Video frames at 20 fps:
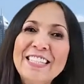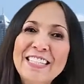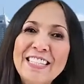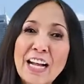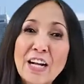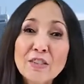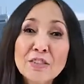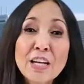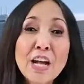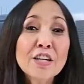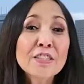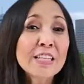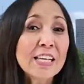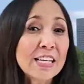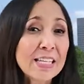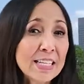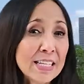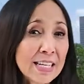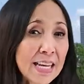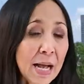in
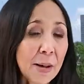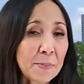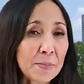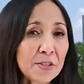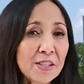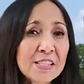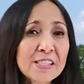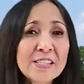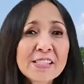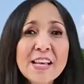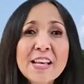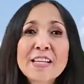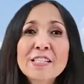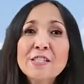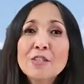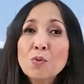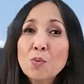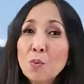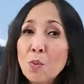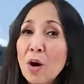downtown Indianapolis,
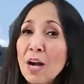the